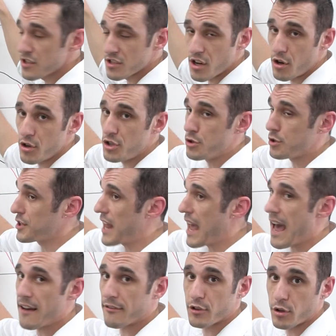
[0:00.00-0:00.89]
So you could
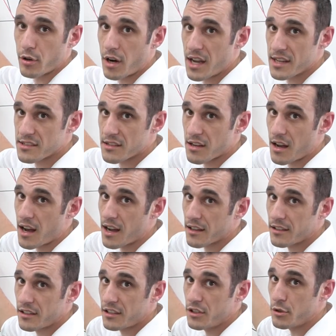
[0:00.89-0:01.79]
have
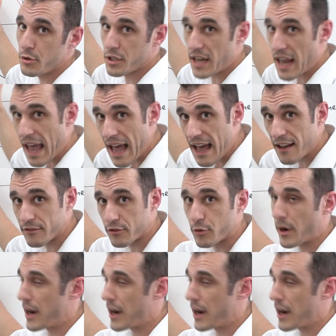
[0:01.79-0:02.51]
crosstalk, you could have